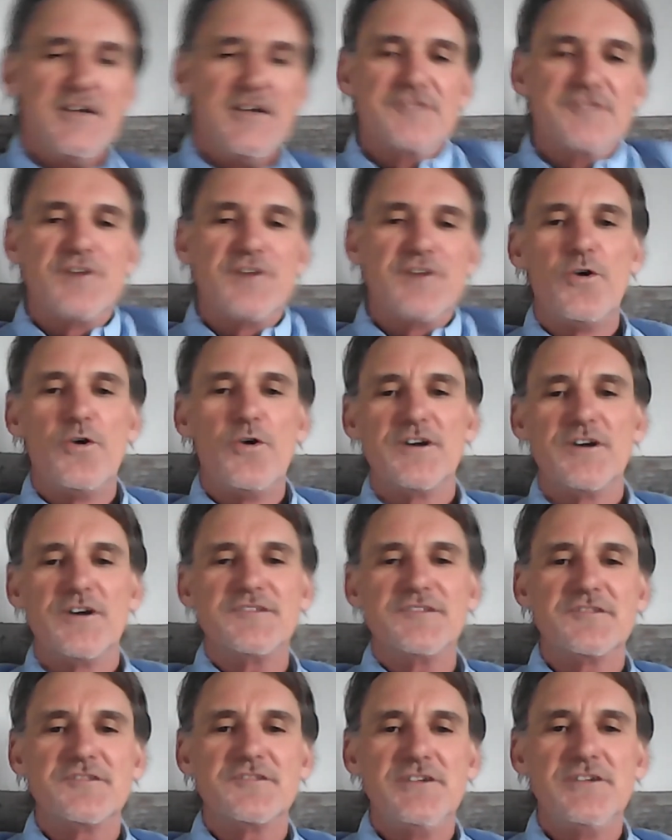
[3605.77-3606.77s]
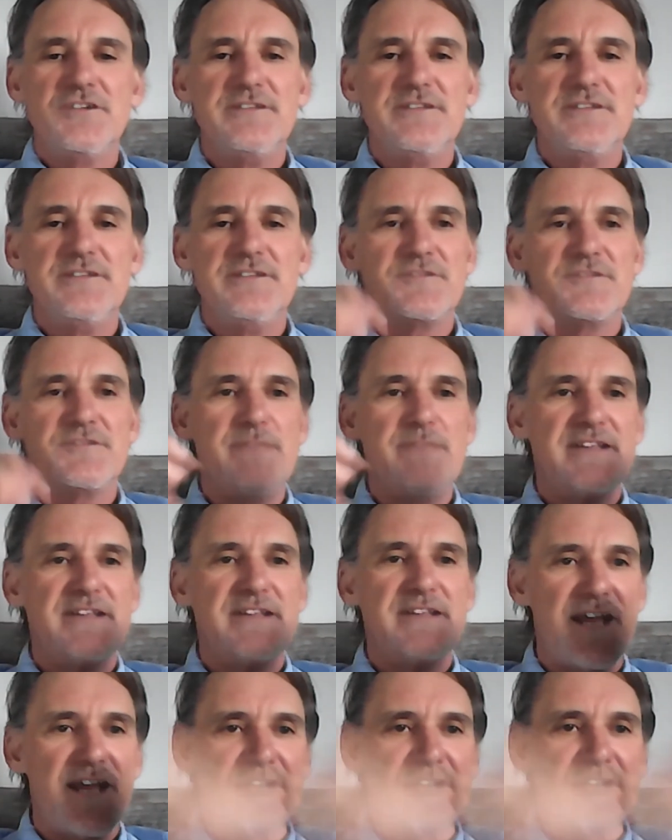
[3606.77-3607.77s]
So horses don't even have to make
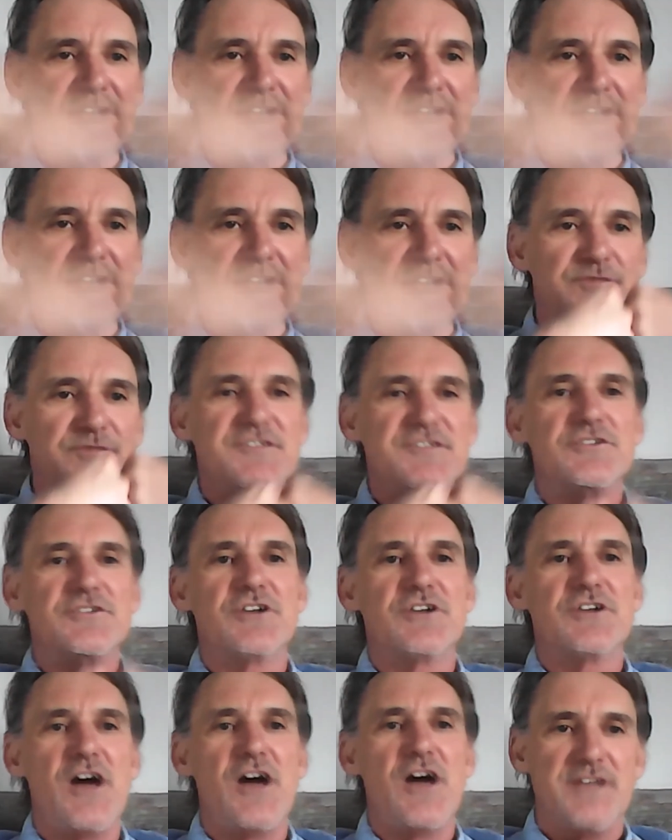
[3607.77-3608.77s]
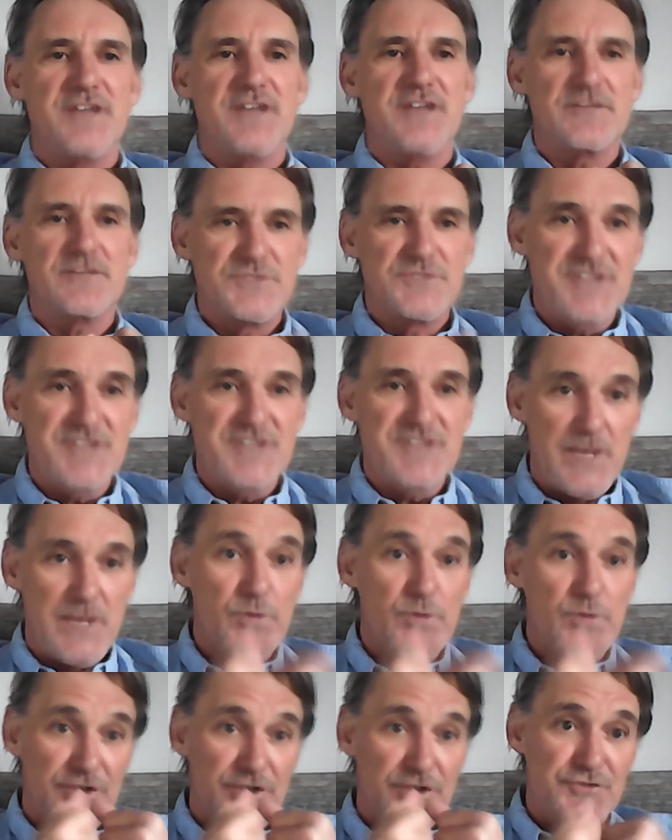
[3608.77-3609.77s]
that actual physical contact, which they
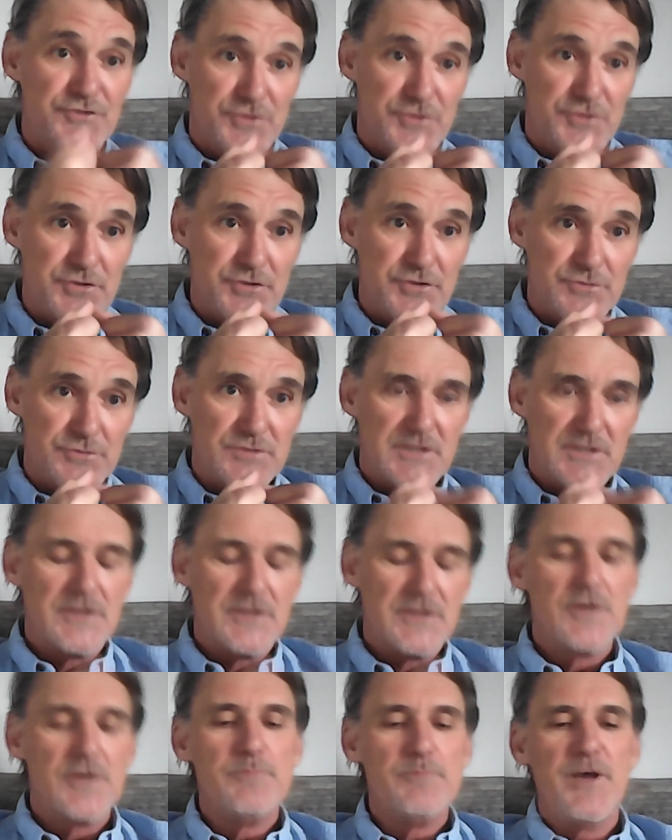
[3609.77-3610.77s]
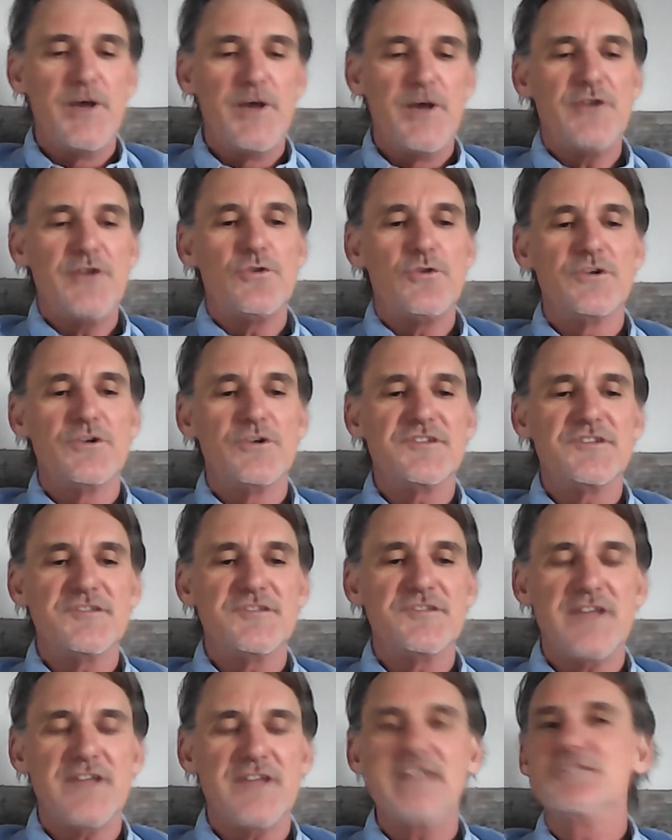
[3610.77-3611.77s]
will do. But
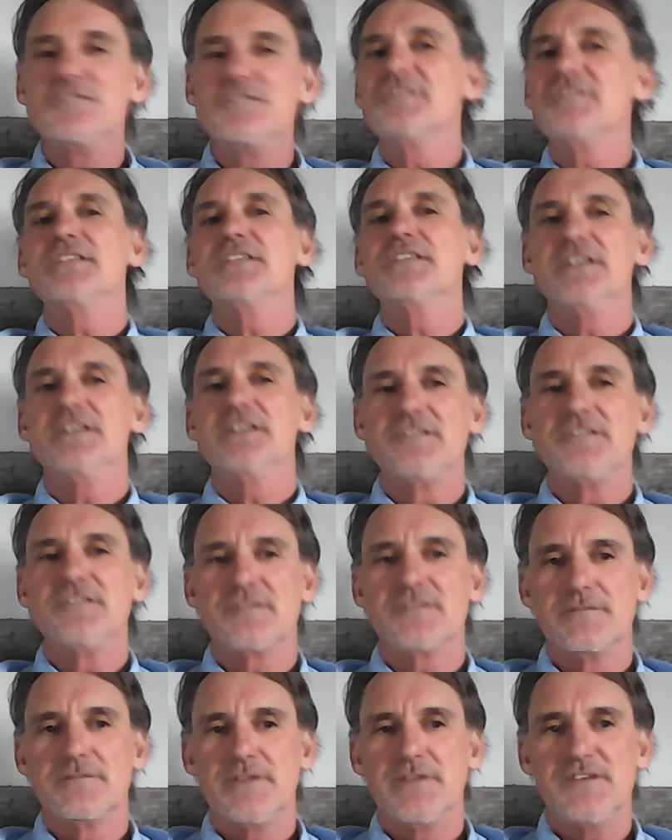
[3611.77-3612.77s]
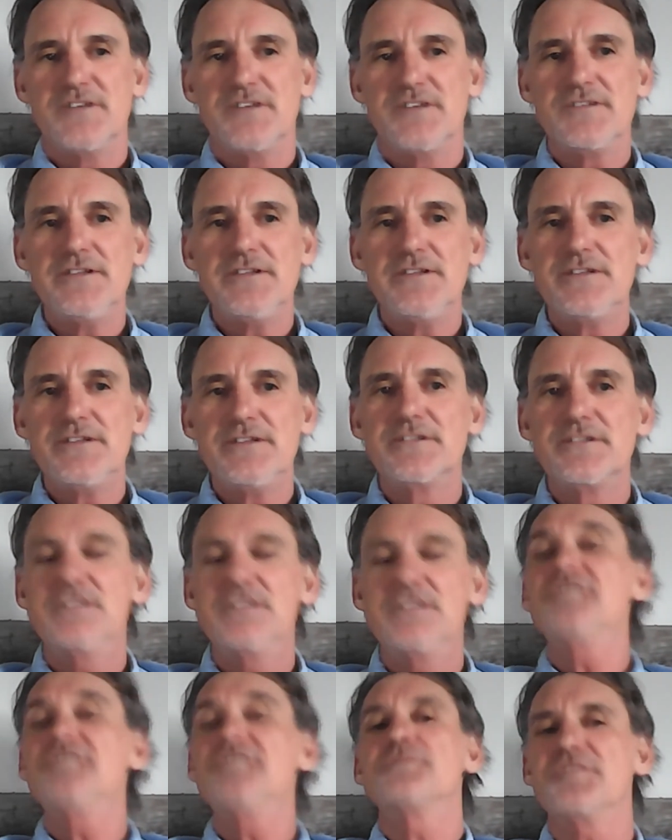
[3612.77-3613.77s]
horses, hey, do you see this? Here's a little
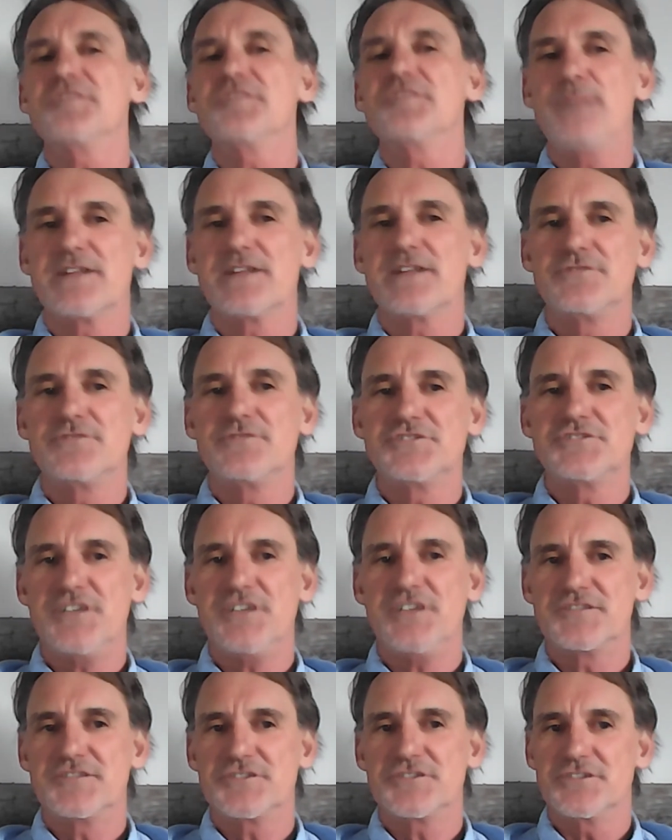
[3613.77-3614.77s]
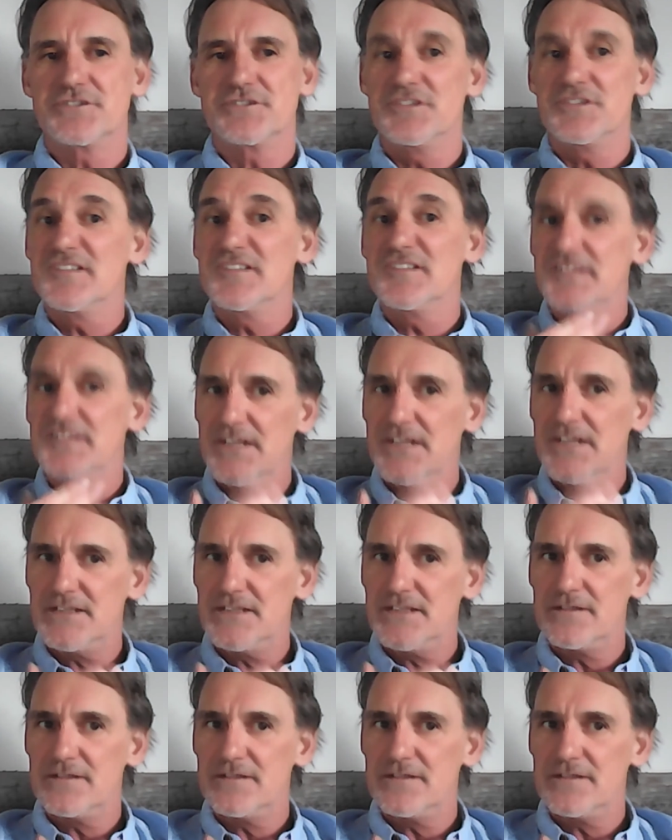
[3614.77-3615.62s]
disrespectful gesture. Do you see it?